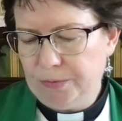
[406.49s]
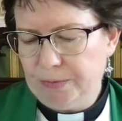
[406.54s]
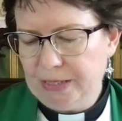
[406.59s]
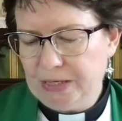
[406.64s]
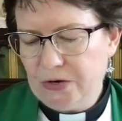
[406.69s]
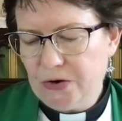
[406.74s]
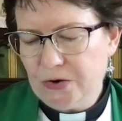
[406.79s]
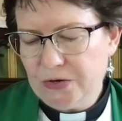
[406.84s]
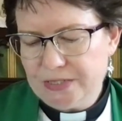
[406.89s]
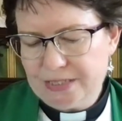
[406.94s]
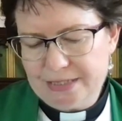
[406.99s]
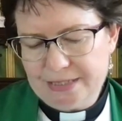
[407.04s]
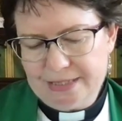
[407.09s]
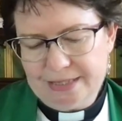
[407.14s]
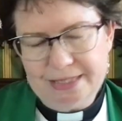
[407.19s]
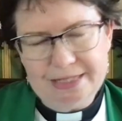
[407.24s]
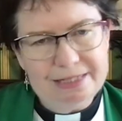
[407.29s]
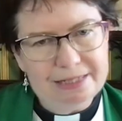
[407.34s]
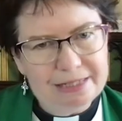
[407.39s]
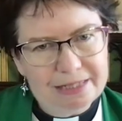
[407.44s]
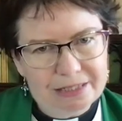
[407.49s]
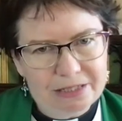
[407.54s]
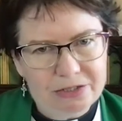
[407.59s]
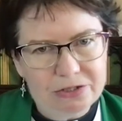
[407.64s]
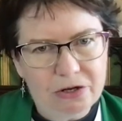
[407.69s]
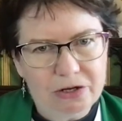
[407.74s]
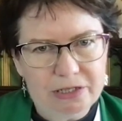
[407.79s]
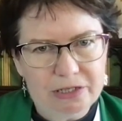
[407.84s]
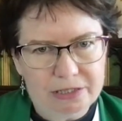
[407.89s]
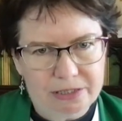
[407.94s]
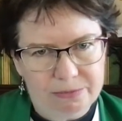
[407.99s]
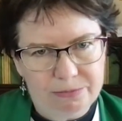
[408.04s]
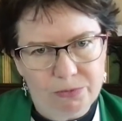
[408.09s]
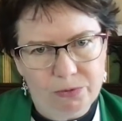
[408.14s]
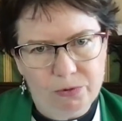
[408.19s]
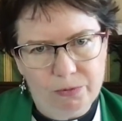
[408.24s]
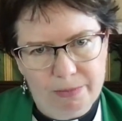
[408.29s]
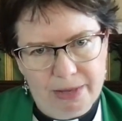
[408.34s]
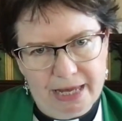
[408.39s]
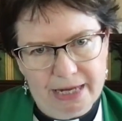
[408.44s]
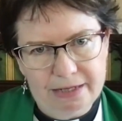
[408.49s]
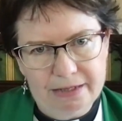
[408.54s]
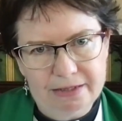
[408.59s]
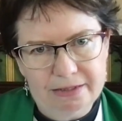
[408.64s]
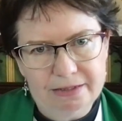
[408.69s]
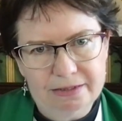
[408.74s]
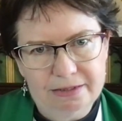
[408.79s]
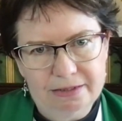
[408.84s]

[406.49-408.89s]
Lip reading: because this is not a small matter.